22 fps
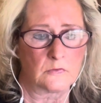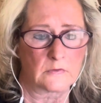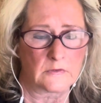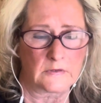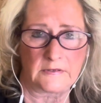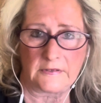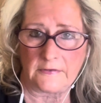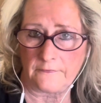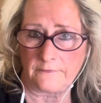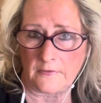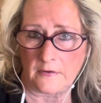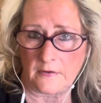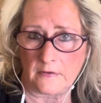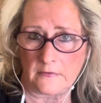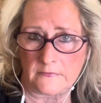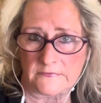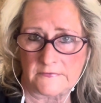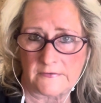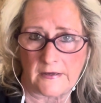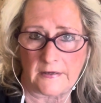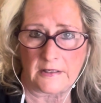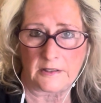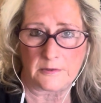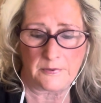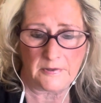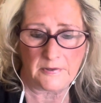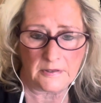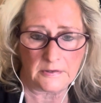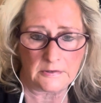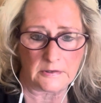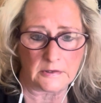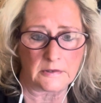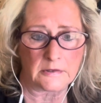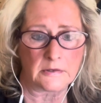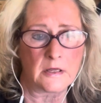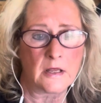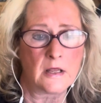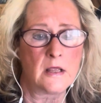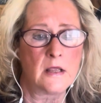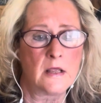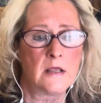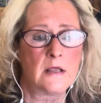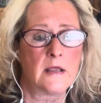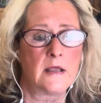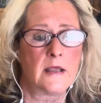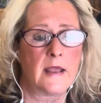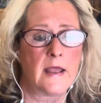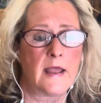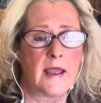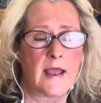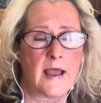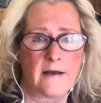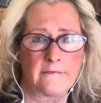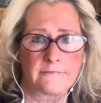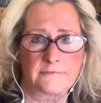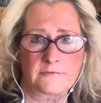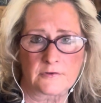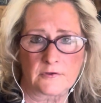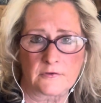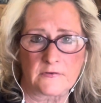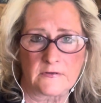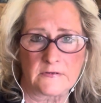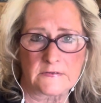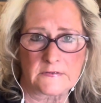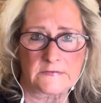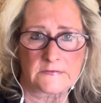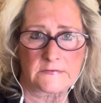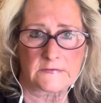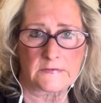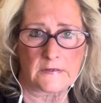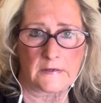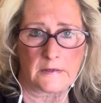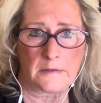give a second opinion after these